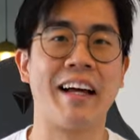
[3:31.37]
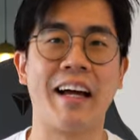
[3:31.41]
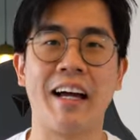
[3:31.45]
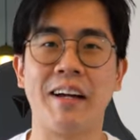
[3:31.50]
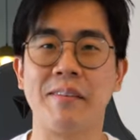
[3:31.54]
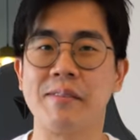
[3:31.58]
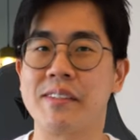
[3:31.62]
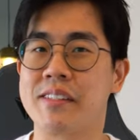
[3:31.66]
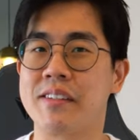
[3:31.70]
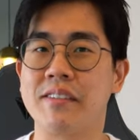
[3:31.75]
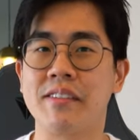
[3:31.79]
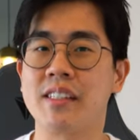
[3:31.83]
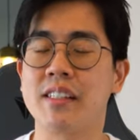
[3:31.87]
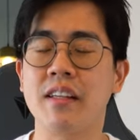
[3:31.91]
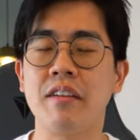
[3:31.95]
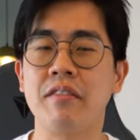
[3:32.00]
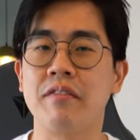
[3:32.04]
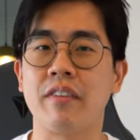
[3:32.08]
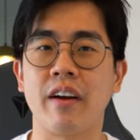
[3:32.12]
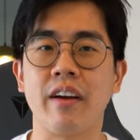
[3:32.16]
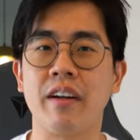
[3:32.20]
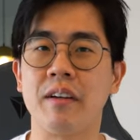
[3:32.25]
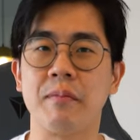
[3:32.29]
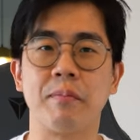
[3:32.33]
I'm seriously
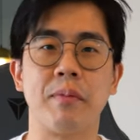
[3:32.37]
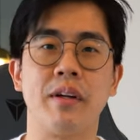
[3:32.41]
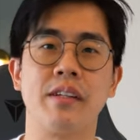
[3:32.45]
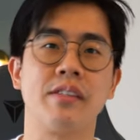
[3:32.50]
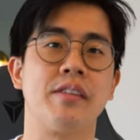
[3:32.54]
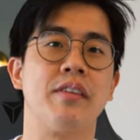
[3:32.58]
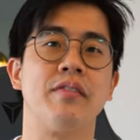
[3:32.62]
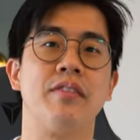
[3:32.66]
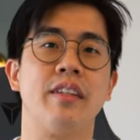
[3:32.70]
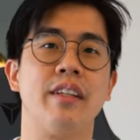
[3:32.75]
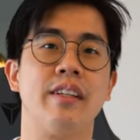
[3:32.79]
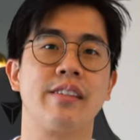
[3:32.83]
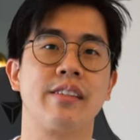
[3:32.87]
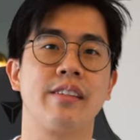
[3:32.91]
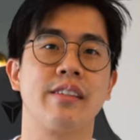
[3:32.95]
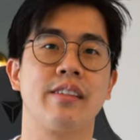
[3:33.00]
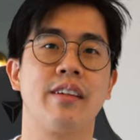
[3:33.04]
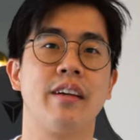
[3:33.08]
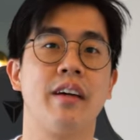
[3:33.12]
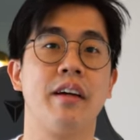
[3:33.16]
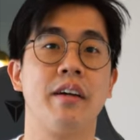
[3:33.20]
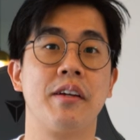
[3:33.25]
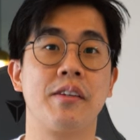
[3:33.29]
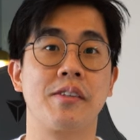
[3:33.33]
very impressed with
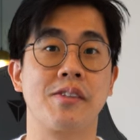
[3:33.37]
this.